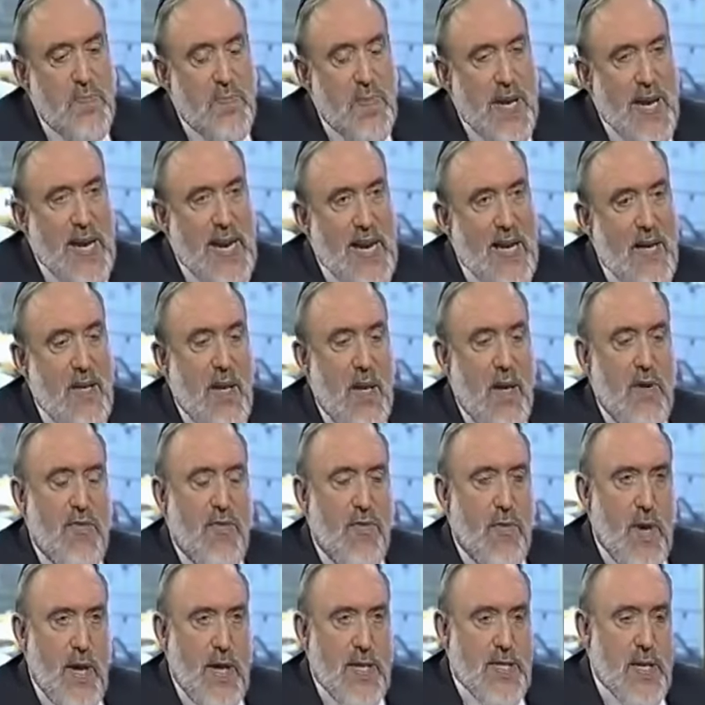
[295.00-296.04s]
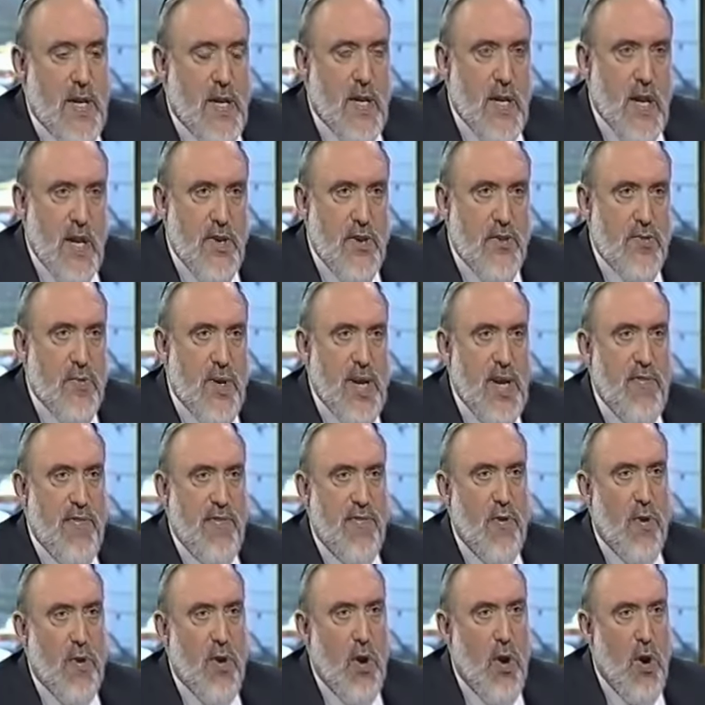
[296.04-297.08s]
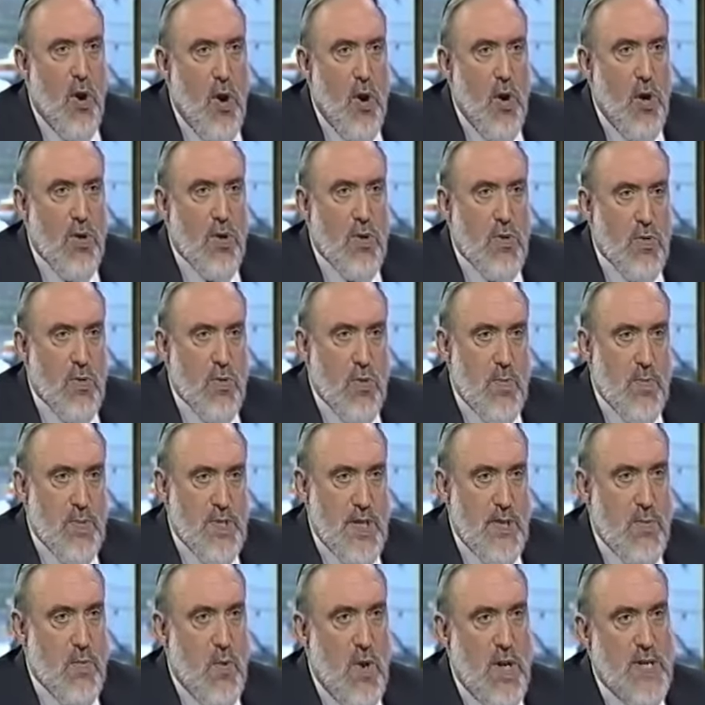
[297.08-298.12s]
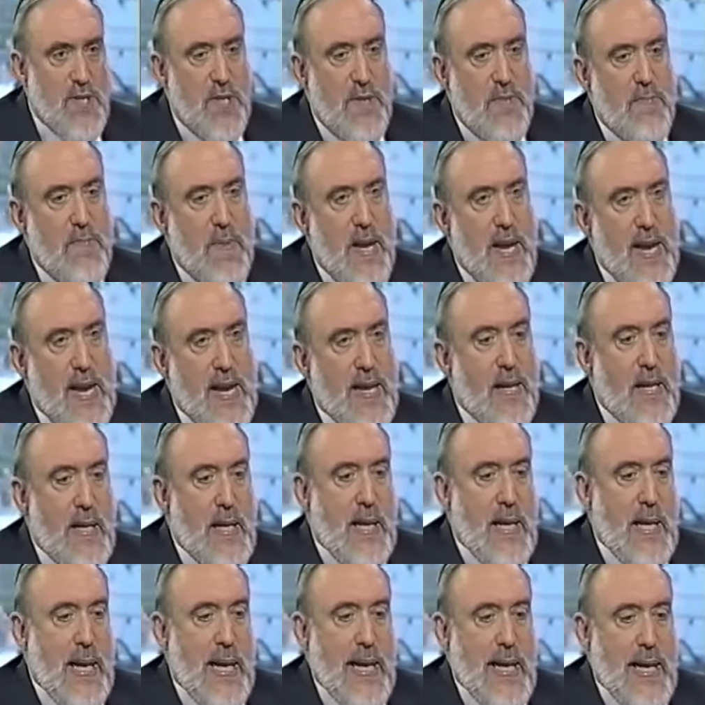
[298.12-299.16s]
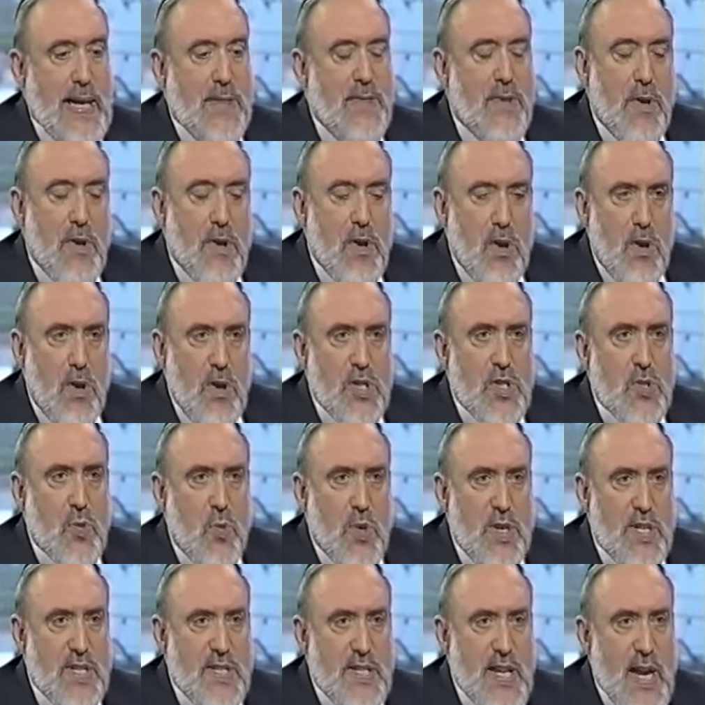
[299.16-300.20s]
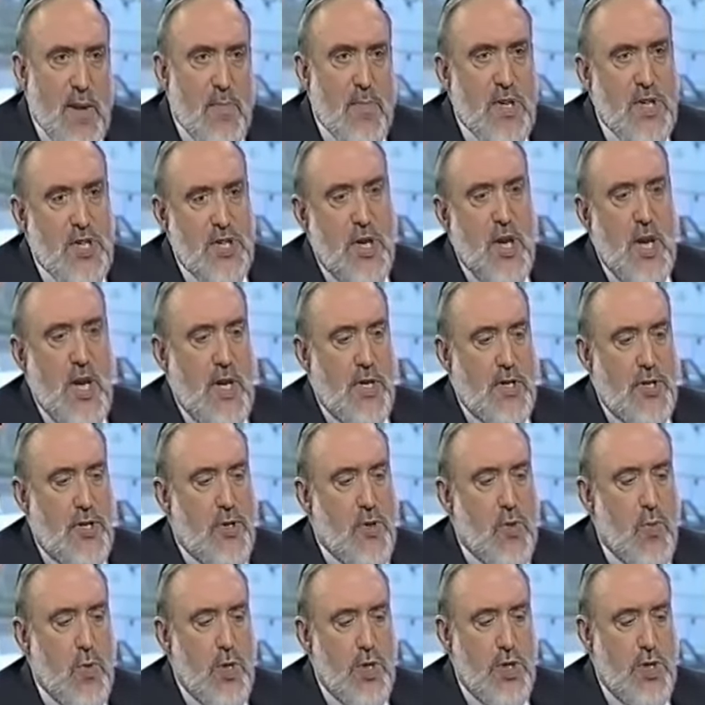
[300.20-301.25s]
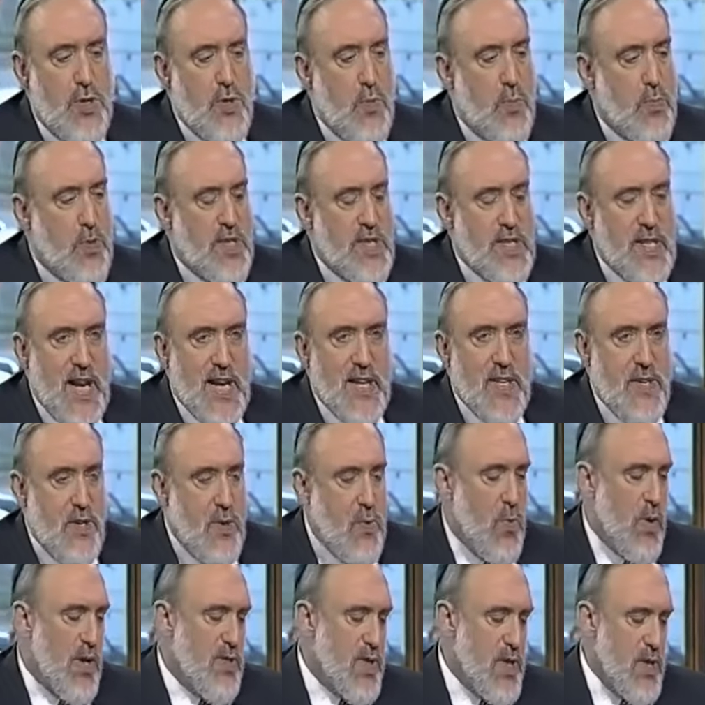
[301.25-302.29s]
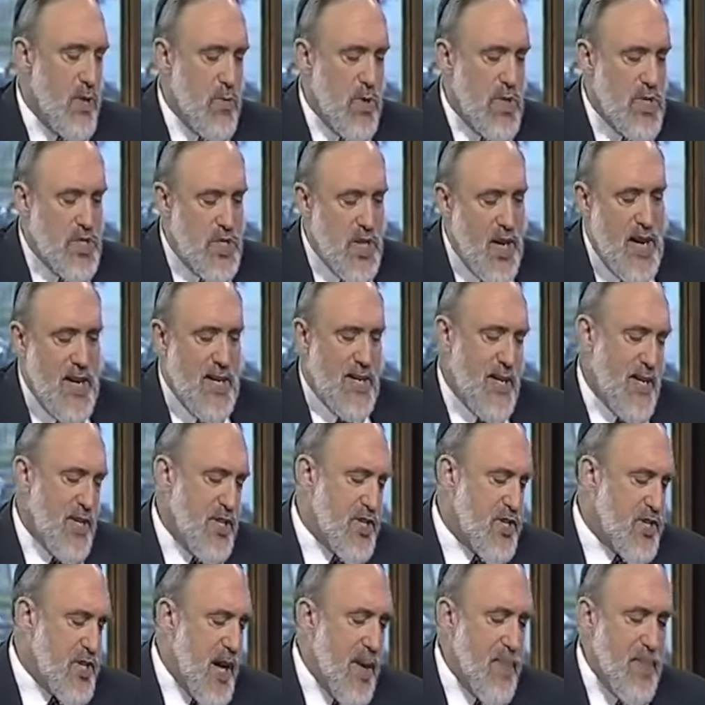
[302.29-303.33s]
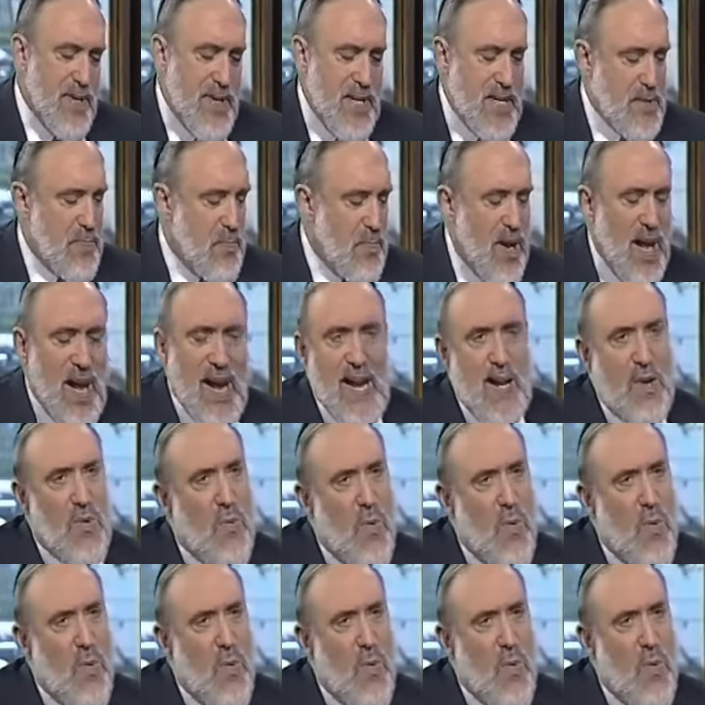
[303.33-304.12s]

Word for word: made for as a country for all groups. It wasn't made, and, and the laws were established to to protect you, whether you were Chinese, Japanese, black,